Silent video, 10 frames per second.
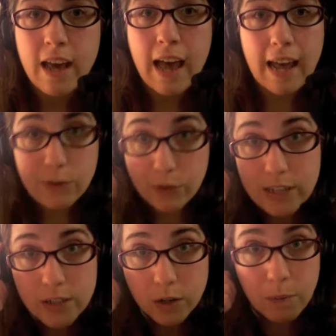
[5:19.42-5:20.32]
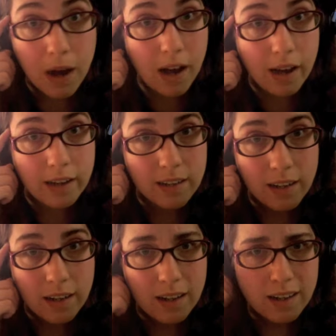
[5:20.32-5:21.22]
and he reads her mind,
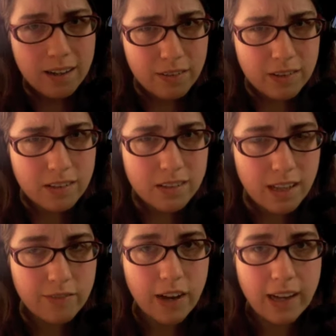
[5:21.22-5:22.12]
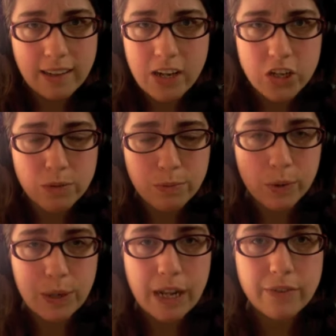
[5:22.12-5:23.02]
slight violation,
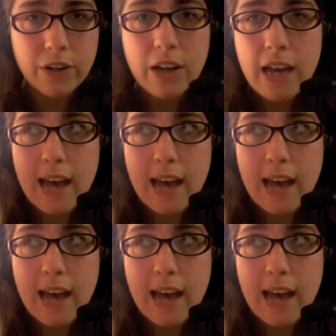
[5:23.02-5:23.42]
but whatever.